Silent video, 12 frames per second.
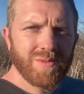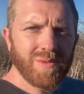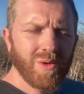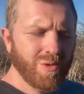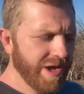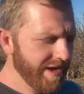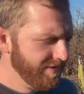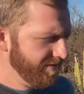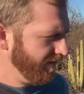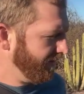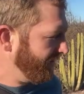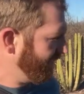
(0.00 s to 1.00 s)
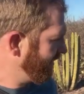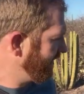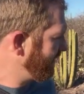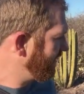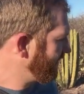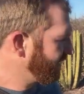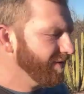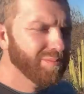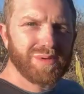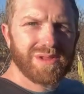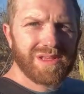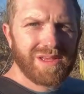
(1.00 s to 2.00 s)
Okay, so this is a
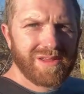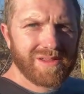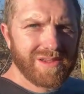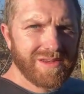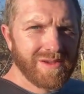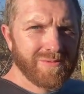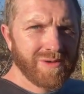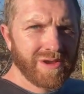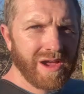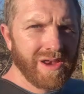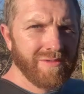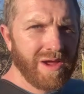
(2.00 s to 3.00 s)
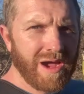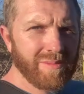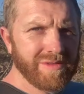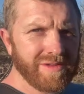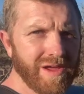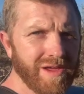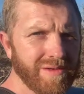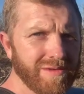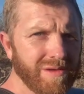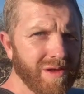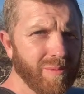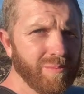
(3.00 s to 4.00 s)
completely different kind of habitat.
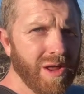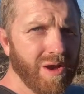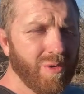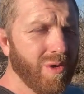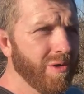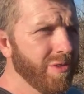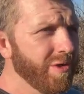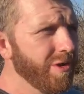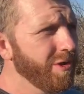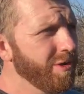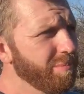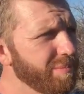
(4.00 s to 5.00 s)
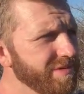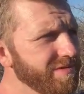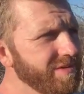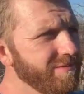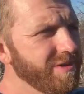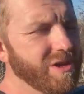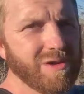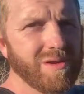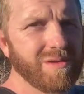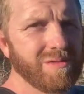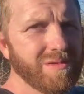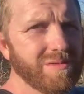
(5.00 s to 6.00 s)
I'm now on the Pacific
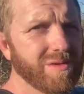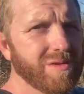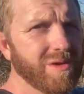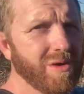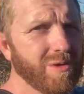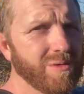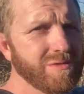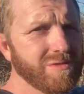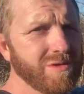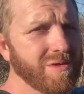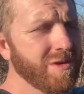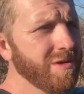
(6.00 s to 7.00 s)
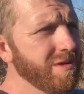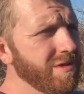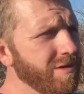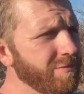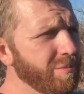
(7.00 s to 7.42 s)
coast of